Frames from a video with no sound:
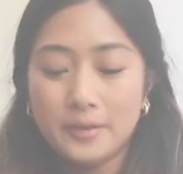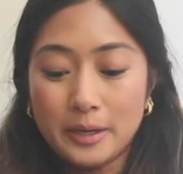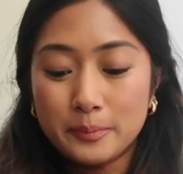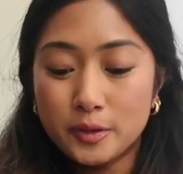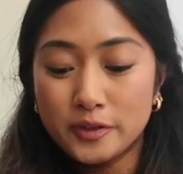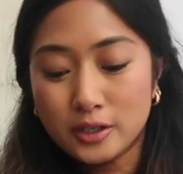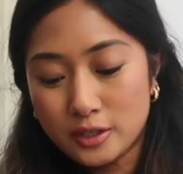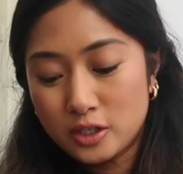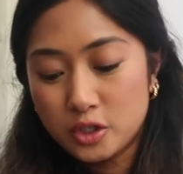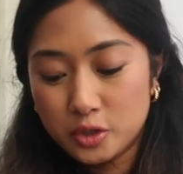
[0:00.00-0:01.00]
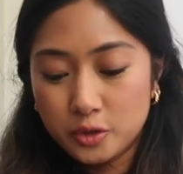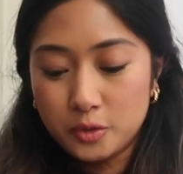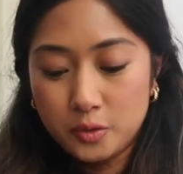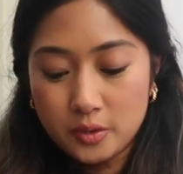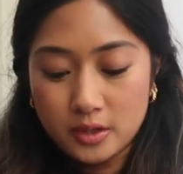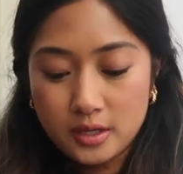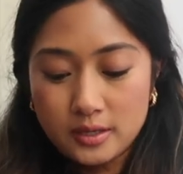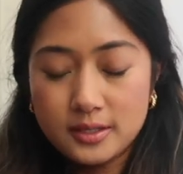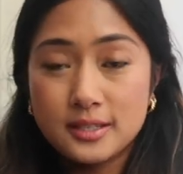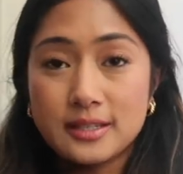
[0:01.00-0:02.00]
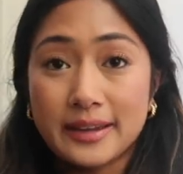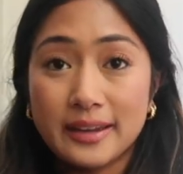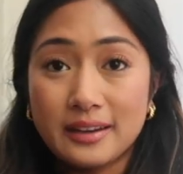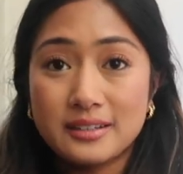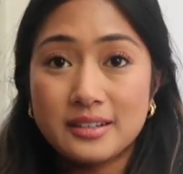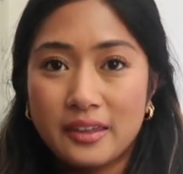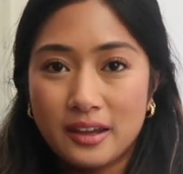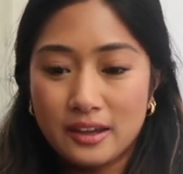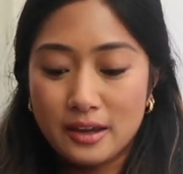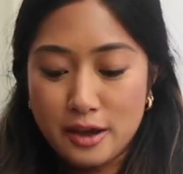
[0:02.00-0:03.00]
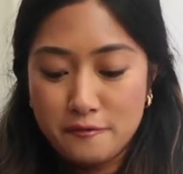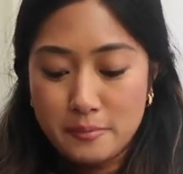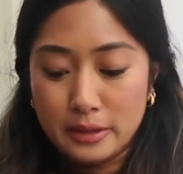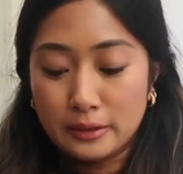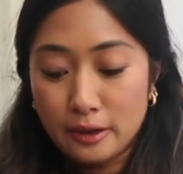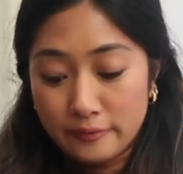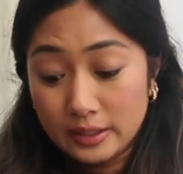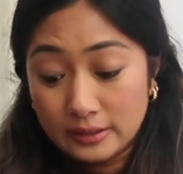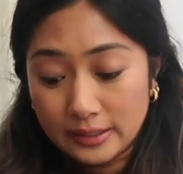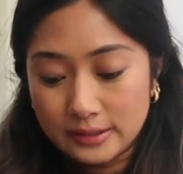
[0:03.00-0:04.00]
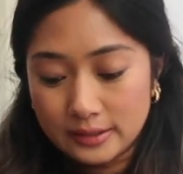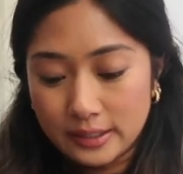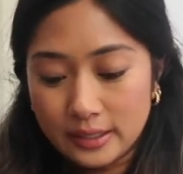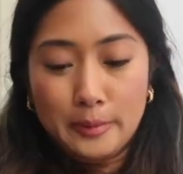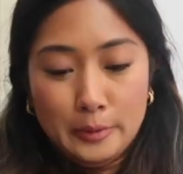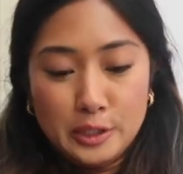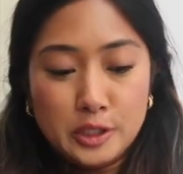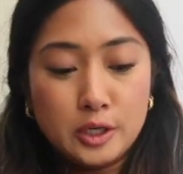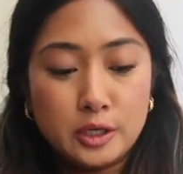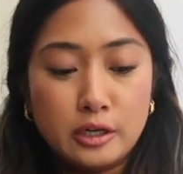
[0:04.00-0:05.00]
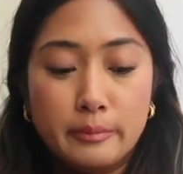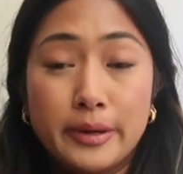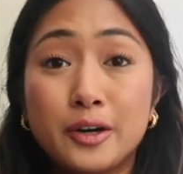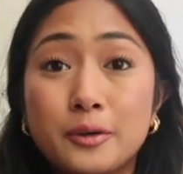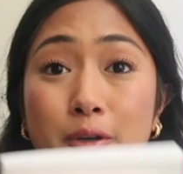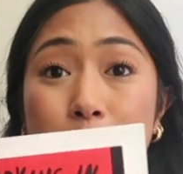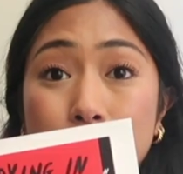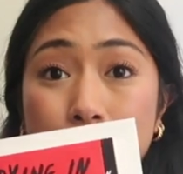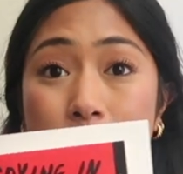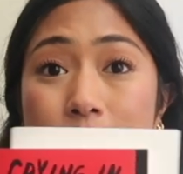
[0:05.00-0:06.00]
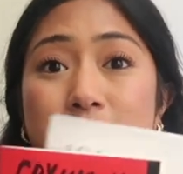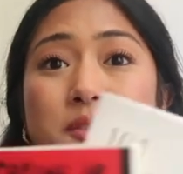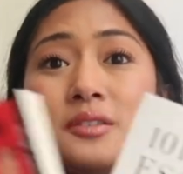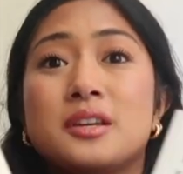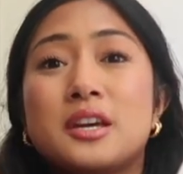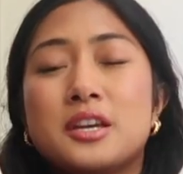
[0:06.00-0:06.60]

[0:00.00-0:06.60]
Okay, moving on to the second thing I've been loving lately. I'm gonna talk about books.